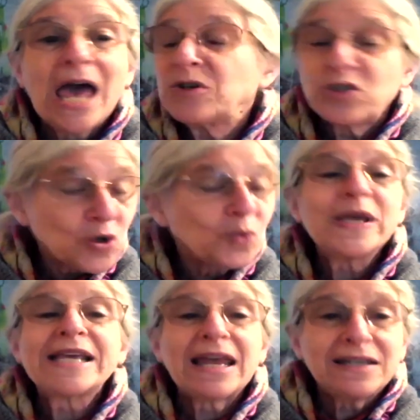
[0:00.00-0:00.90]
And so
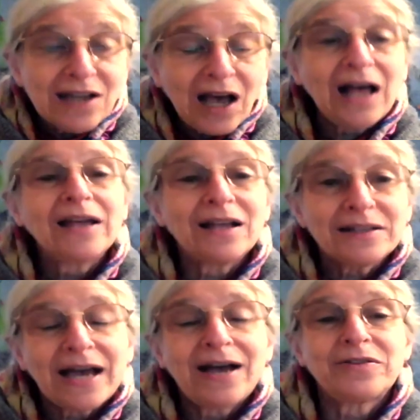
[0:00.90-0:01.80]
we cannot
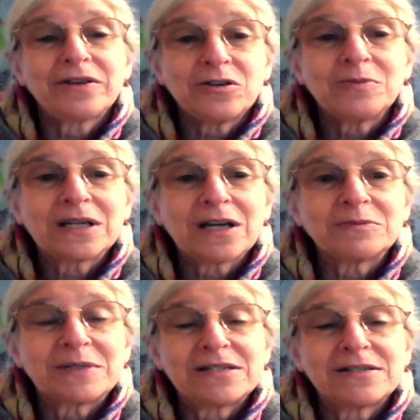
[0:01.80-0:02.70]
allow the Cuban
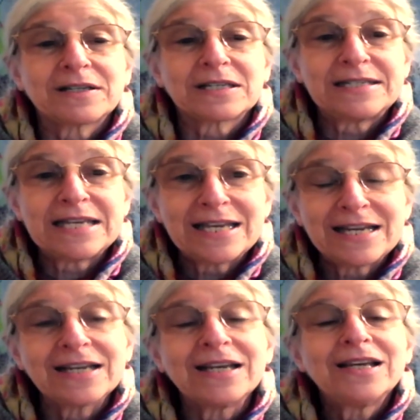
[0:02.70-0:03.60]
government to
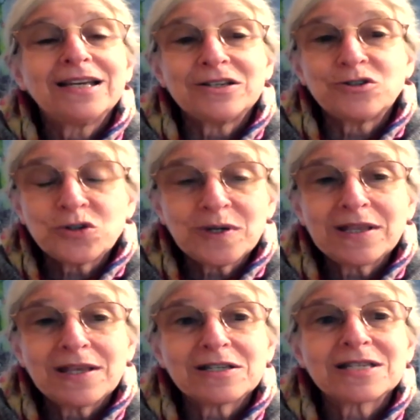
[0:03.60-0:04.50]
succeed in
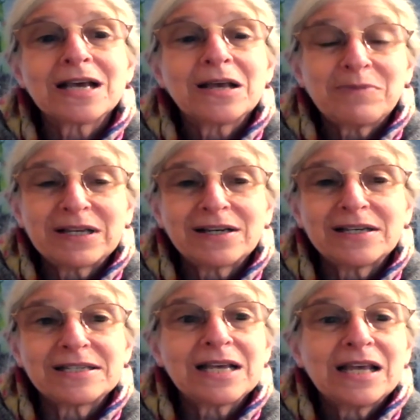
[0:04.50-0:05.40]
doing this
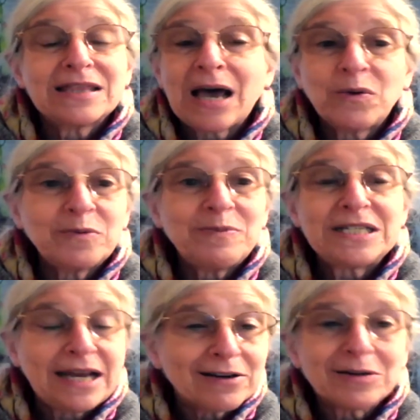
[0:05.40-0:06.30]
because that would be
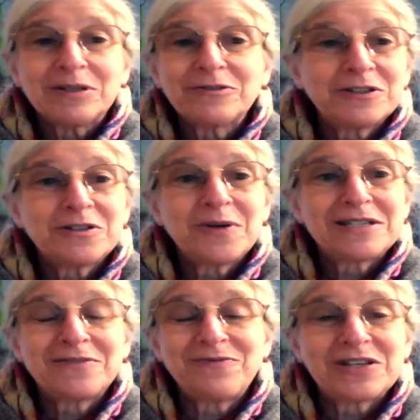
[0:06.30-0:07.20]
terrible for U
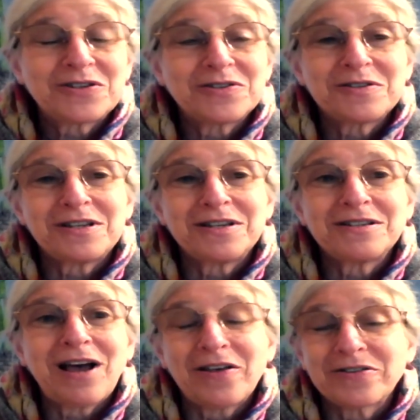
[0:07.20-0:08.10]
S investors
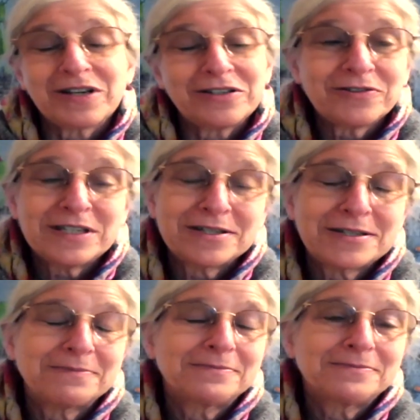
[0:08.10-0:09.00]
in other
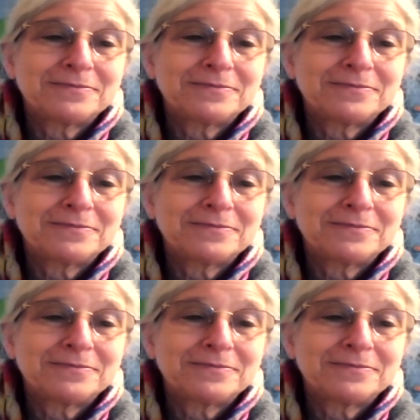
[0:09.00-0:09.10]
countries.